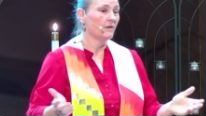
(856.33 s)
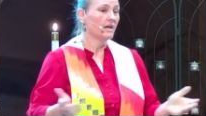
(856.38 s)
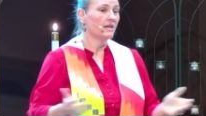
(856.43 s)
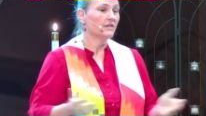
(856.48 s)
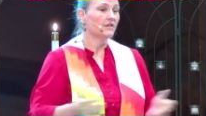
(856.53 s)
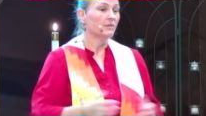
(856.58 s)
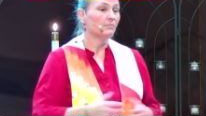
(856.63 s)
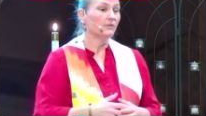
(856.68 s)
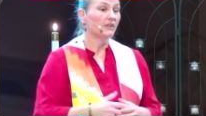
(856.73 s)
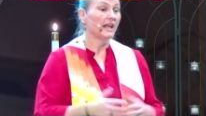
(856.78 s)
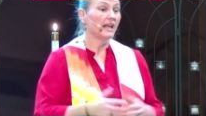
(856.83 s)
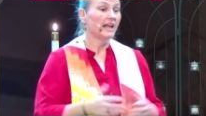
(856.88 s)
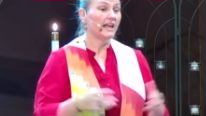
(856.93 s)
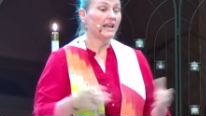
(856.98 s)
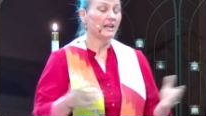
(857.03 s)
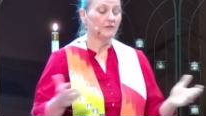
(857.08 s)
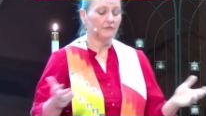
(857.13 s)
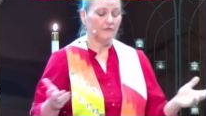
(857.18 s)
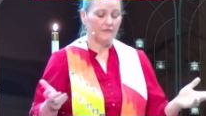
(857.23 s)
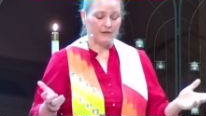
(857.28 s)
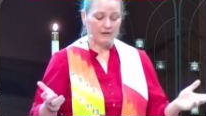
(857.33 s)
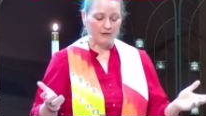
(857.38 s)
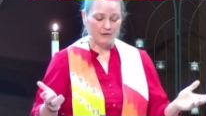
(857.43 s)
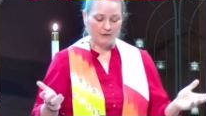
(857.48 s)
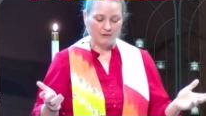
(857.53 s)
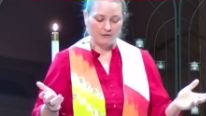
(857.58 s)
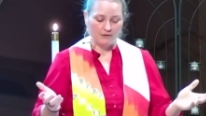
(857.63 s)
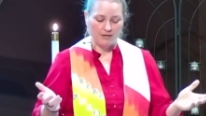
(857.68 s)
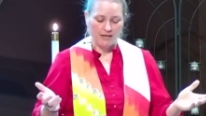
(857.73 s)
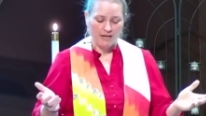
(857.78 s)
the playing
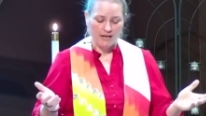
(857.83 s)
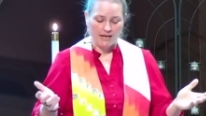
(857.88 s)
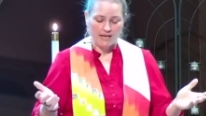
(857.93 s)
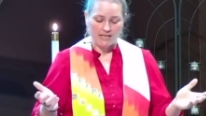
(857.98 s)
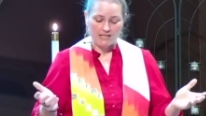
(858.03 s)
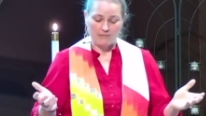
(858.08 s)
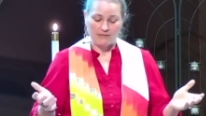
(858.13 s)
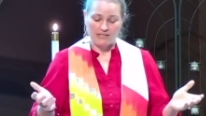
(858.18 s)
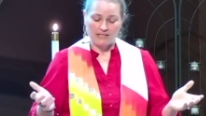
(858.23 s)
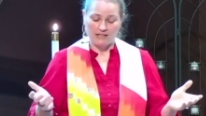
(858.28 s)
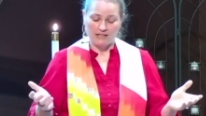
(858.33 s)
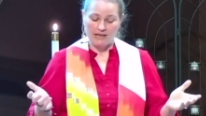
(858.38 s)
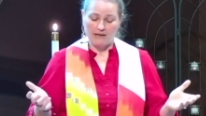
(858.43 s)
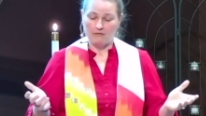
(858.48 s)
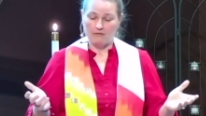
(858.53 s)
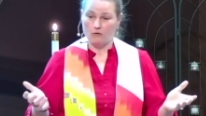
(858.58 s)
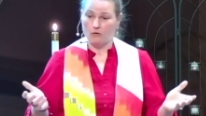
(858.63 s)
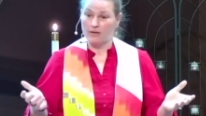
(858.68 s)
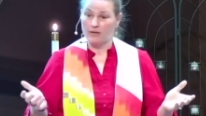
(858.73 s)
field has been leveled,